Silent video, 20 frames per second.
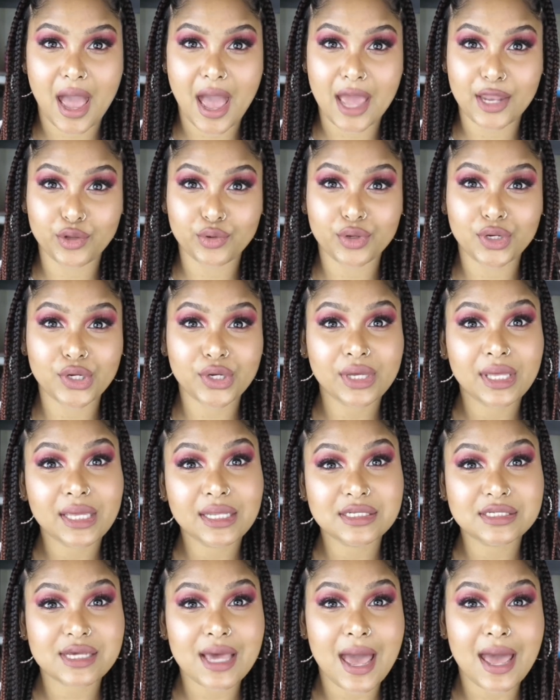and you're
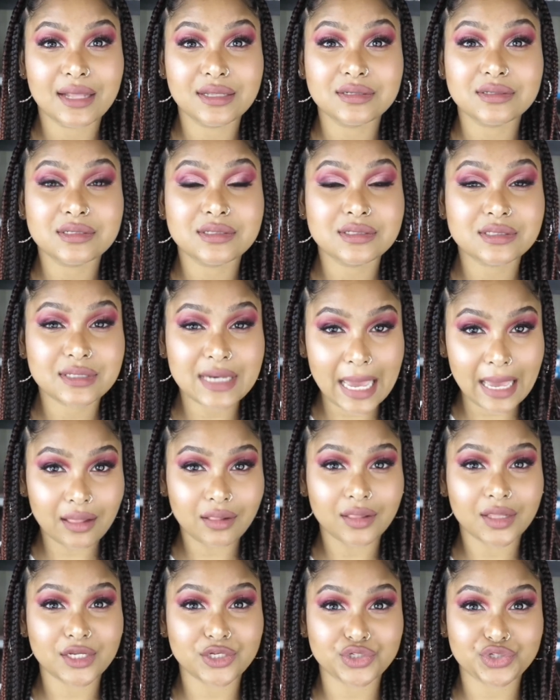looking to add
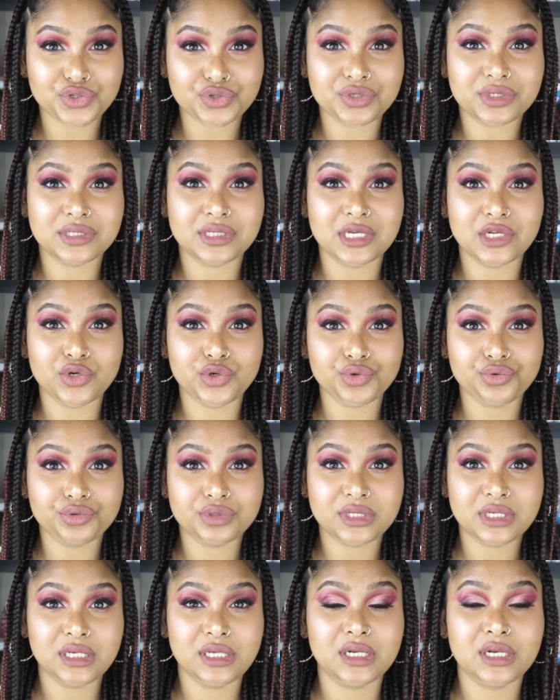snail into your skin
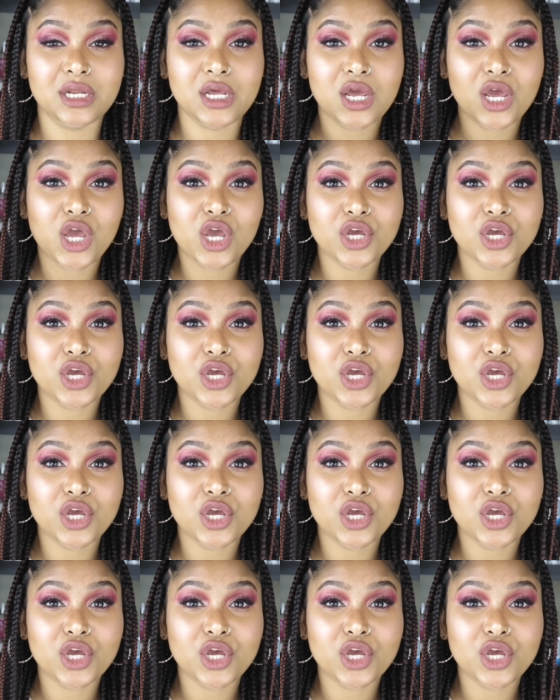routine,